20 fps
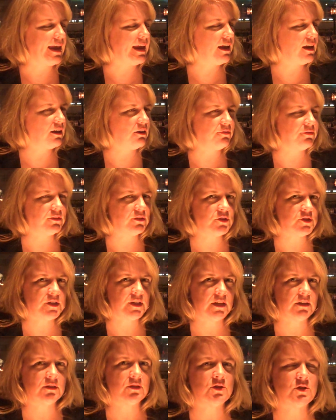Handful of
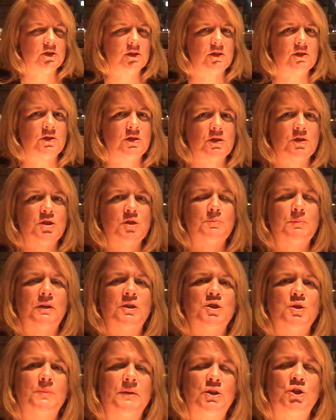sentences. This is
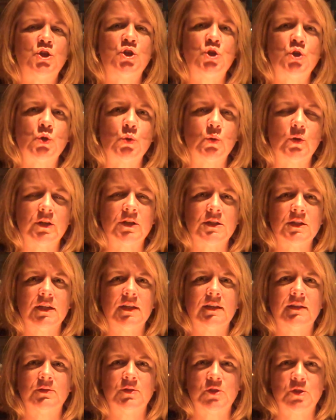meant to be short
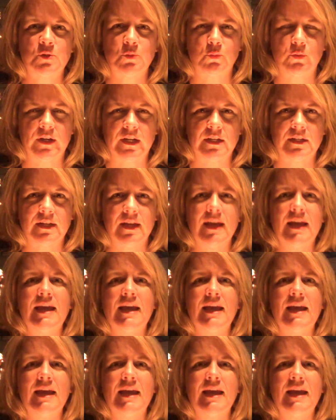and sweet.